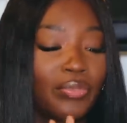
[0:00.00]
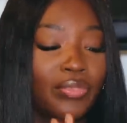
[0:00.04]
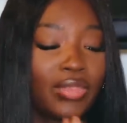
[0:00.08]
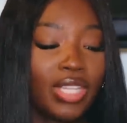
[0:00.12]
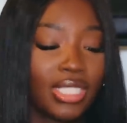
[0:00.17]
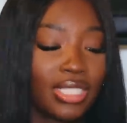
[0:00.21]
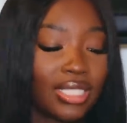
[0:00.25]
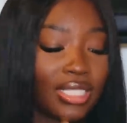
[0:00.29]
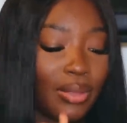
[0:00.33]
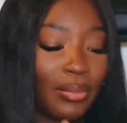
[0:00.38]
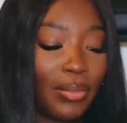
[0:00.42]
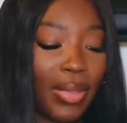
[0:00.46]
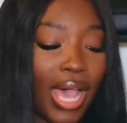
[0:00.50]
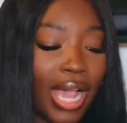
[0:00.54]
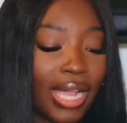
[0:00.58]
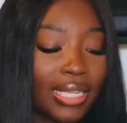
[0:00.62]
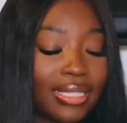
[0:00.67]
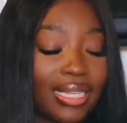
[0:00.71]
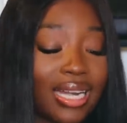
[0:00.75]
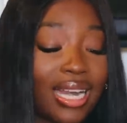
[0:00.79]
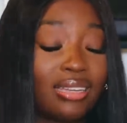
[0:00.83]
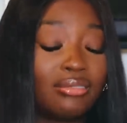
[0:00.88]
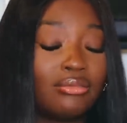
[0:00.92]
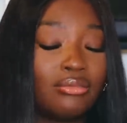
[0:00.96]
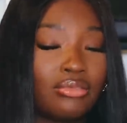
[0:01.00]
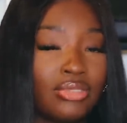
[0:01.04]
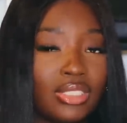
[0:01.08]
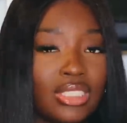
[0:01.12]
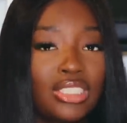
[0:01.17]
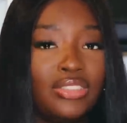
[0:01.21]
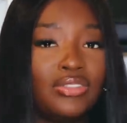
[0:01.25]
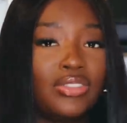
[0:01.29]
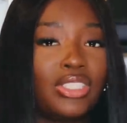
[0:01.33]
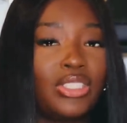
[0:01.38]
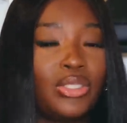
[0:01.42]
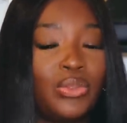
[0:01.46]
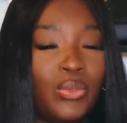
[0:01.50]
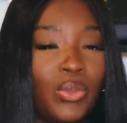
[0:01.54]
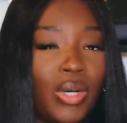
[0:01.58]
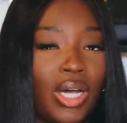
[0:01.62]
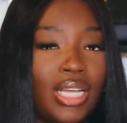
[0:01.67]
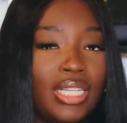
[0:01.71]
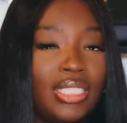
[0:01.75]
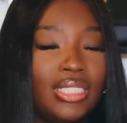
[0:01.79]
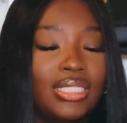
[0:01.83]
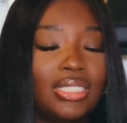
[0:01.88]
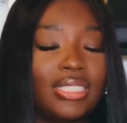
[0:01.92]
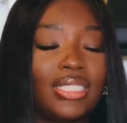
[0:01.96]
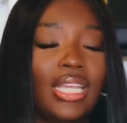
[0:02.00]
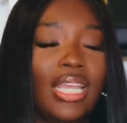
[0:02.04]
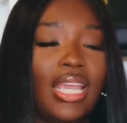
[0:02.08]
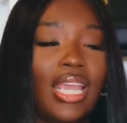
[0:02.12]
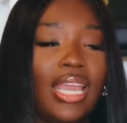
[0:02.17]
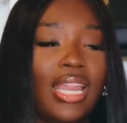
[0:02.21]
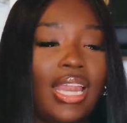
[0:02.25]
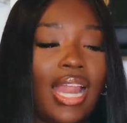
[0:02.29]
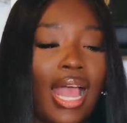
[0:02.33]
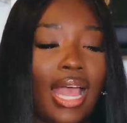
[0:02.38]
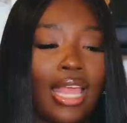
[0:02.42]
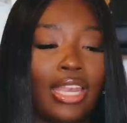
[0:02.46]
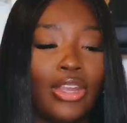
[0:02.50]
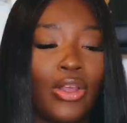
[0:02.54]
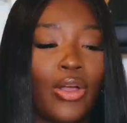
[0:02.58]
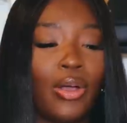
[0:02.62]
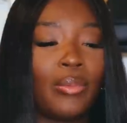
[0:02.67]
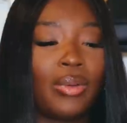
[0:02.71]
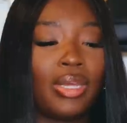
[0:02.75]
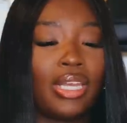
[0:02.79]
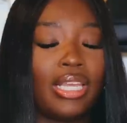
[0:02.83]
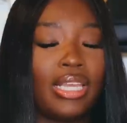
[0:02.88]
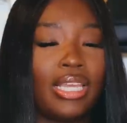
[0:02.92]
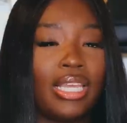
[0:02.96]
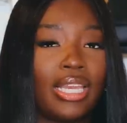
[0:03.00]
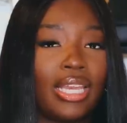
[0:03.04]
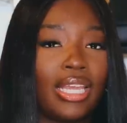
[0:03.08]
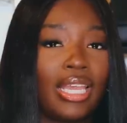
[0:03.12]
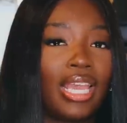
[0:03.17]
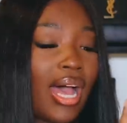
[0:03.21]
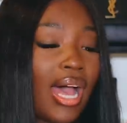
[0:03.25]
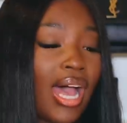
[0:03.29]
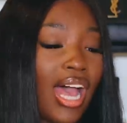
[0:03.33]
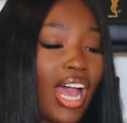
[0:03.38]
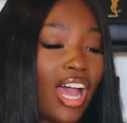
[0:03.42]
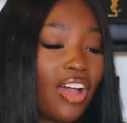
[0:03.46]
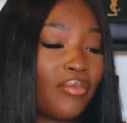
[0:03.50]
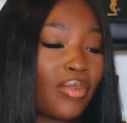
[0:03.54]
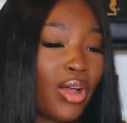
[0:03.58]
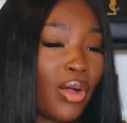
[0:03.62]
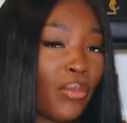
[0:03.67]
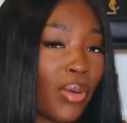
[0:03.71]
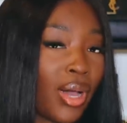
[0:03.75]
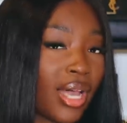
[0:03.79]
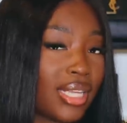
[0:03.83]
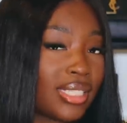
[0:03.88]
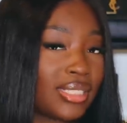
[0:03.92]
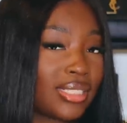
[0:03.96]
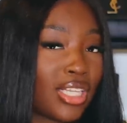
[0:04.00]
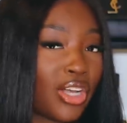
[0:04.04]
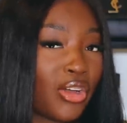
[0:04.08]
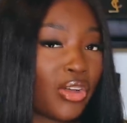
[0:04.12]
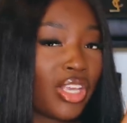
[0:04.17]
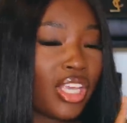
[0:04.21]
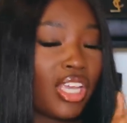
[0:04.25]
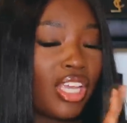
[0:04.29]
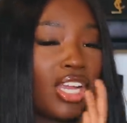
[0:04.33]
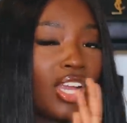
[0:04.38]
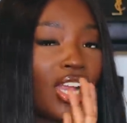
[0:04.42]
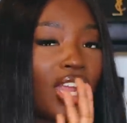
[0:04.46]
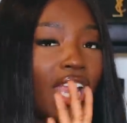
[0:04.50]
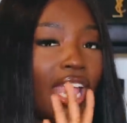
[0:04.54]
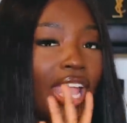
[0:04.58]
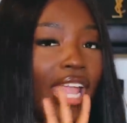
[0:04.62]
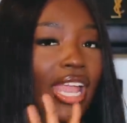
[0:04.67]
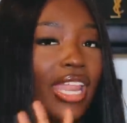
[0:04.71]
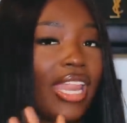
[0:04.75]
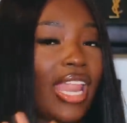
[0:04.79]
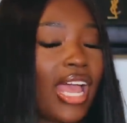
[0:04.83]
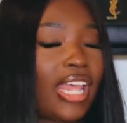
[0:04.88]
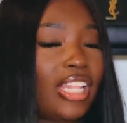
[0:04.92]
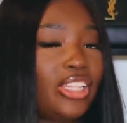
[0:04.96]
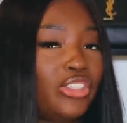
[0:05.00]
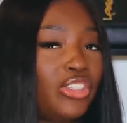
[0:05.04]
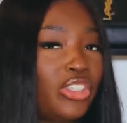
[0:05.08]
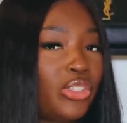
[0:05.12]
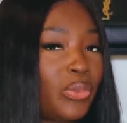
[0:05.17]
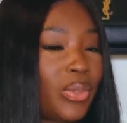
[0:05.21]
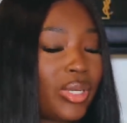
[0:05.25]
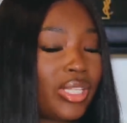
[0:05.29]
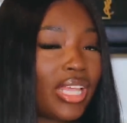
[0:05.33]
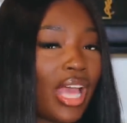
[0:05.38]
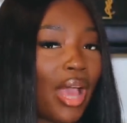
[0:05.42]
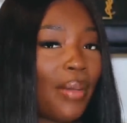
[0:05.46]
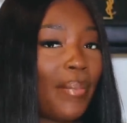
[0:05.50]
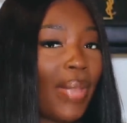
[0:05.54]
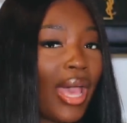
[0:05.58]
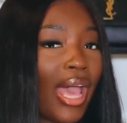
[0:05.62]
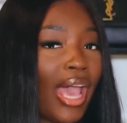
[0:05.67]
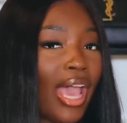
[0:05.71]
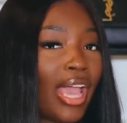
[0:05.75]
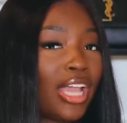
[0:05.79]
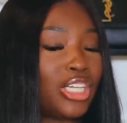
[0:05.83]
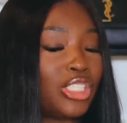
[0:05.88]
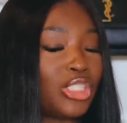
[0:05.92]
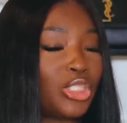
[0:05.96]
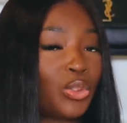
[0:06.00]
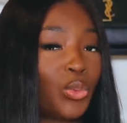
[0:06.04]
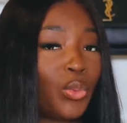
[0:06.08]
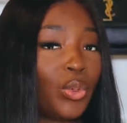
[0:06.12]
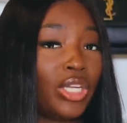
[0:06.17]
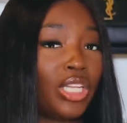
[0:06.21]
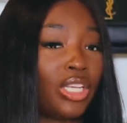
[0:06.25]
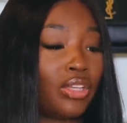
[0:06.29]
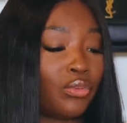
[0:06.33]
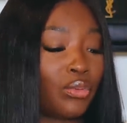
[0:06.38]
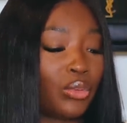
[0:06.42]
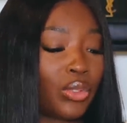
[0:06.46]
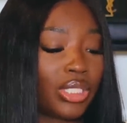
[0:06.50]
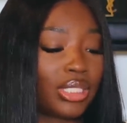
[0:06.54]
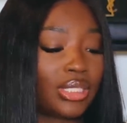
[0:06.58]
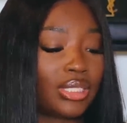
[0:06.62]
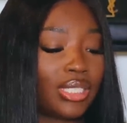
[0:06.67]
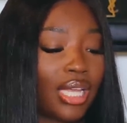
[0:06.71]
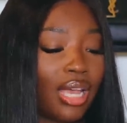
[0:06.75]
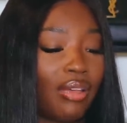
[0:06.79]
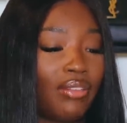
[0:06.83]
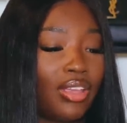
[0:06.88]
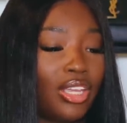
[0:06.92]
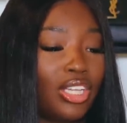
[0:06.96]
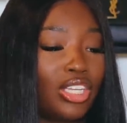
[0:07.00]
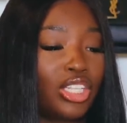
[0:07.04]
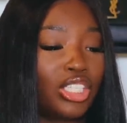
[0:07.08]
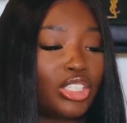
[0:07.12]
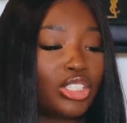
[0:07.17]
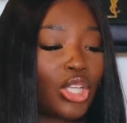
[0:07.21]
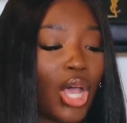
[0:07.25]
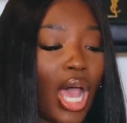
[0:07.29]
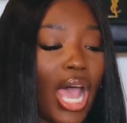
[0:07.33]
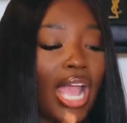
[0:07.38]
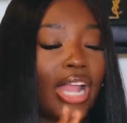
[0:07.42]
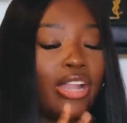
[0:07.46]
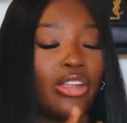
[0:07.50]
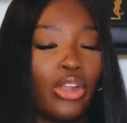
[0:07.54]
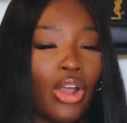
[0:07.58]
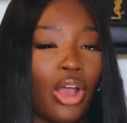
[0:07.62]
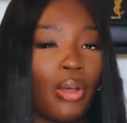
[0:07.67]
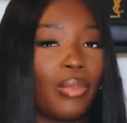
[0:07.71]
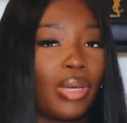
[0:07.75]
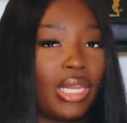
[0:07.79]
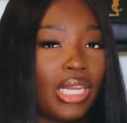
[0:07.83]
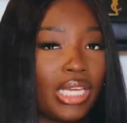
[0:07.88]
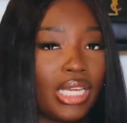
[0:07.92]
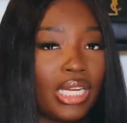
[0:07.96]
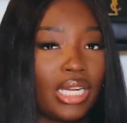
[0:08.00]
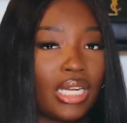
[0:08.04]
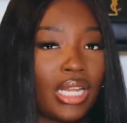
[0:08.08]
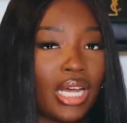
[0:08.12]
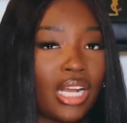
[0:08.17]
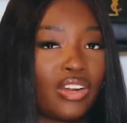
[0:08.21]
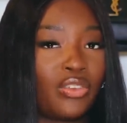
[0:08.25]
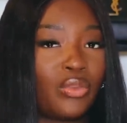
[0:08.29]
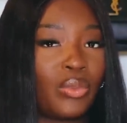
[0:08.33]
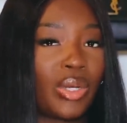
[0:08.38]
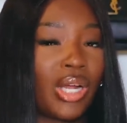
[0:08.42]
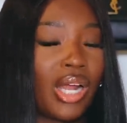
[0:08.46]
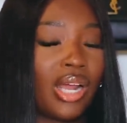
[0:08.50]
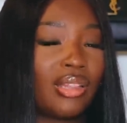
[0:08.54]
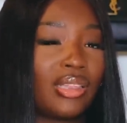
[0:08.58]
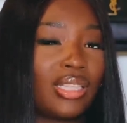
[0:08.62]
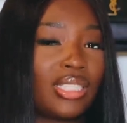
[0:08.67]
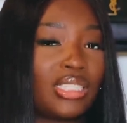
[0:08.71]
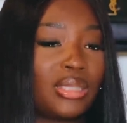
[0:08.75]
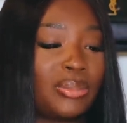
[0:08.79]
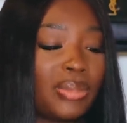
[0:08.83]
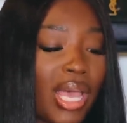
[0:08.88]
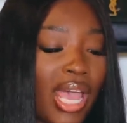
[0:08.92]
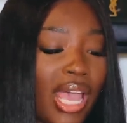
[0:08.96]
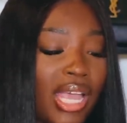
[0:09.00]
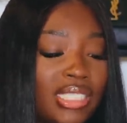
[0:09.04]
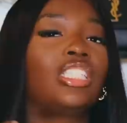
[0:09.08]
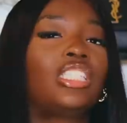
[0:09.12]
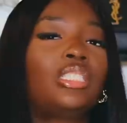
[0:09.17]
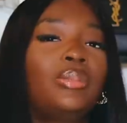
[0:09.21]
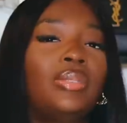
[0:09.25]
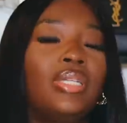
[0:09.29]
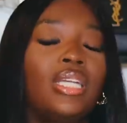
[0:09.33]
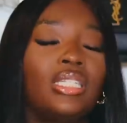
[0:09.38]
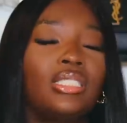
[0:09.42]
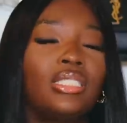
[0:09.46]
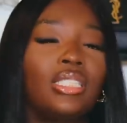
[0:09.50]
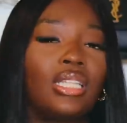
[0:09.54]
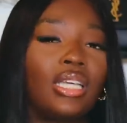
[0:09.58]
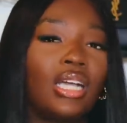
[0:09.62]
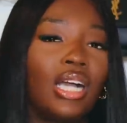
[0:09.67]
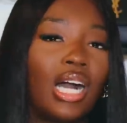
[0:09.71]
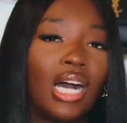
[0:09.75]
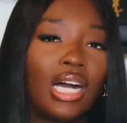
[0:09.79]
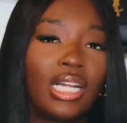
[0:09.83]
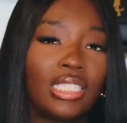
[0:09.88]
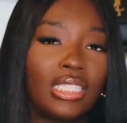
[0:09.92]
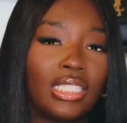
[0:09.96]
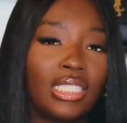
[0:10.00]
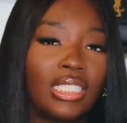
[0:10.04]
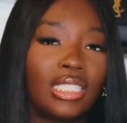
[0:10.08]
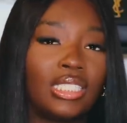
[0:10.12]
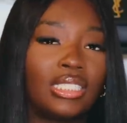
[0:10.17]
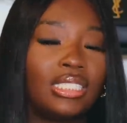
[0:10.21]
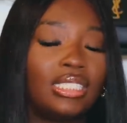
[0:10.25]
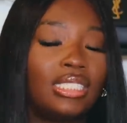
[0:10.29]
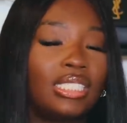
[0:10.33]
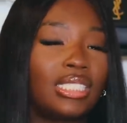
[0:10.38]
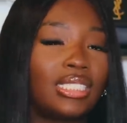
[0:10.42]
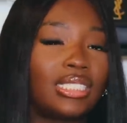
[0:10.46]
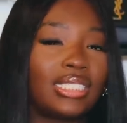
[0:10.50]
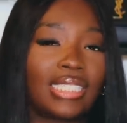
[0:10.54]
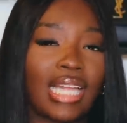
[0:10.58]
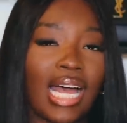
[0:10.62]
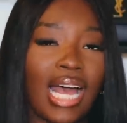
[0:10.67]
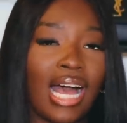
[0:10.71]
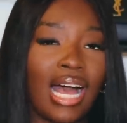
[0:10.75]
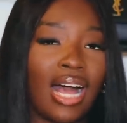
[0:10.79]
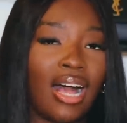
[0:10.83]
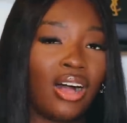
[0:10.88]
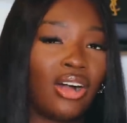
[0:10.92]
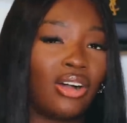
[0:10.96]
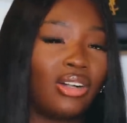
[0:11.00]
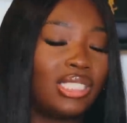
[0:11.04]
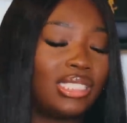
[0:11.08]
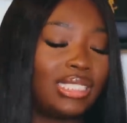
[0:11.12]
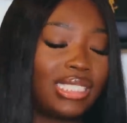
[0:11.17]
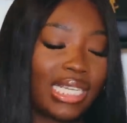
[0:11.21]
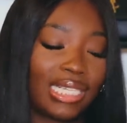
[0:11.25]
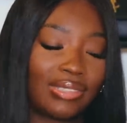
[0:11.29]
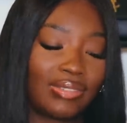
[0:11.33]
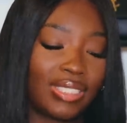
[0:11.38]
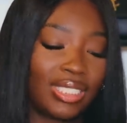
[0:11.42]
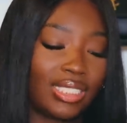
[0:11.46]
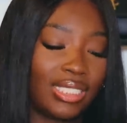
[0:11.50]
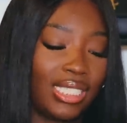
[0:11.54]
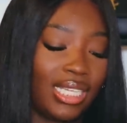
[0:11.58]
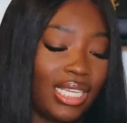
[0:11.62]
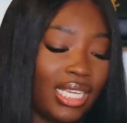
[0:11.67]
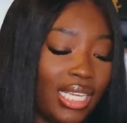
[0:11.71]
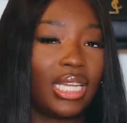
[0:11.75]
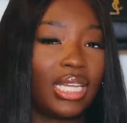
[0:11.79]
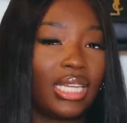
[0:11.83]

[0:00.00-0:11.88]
this is a bag that i really really want and i know i'm gonna get it i have my ysl here and i literally wear that bag 24 7 so i know i'm gonna get a lot of wear out this bag just because of the colors, the style, and everything.